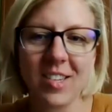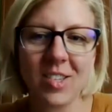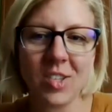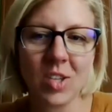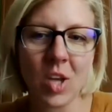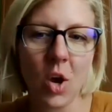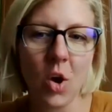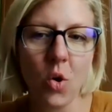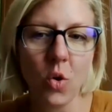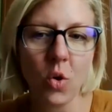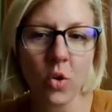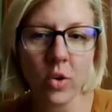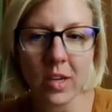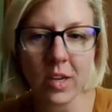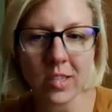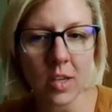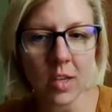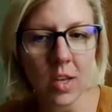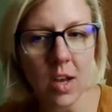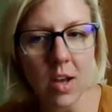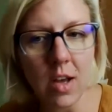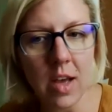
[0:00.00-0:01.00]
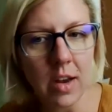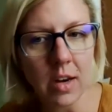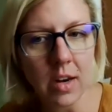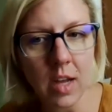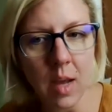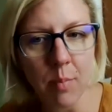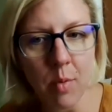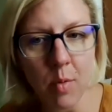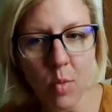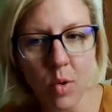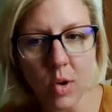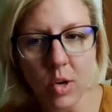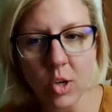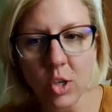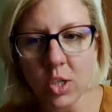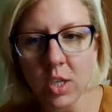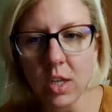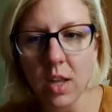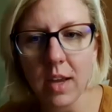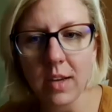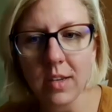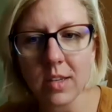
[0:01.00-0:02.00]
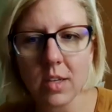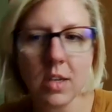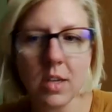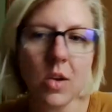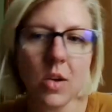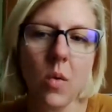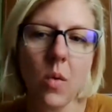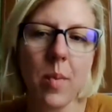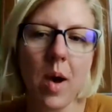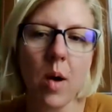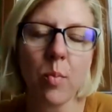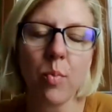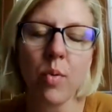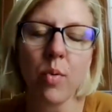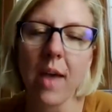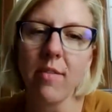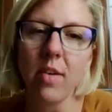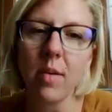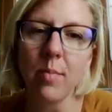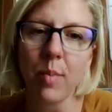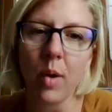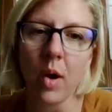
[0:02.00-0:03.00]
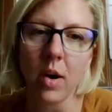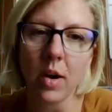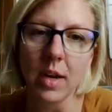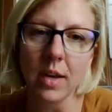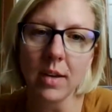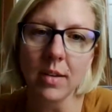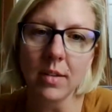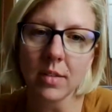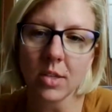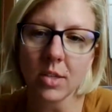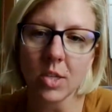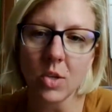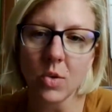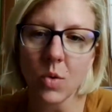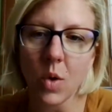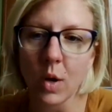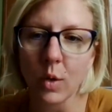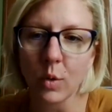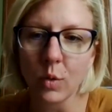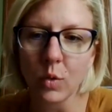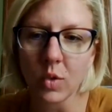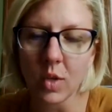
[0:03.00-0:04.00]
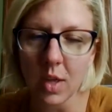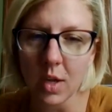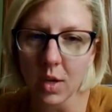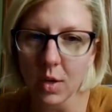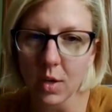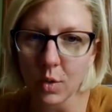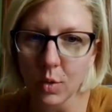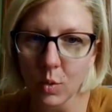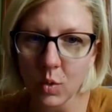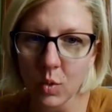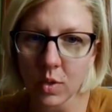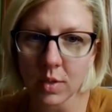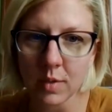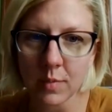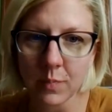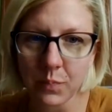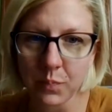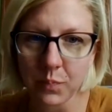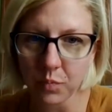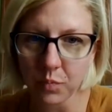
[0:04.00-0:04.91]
So Carissa had a couple more. She'd like to know about private parties. Do you host those?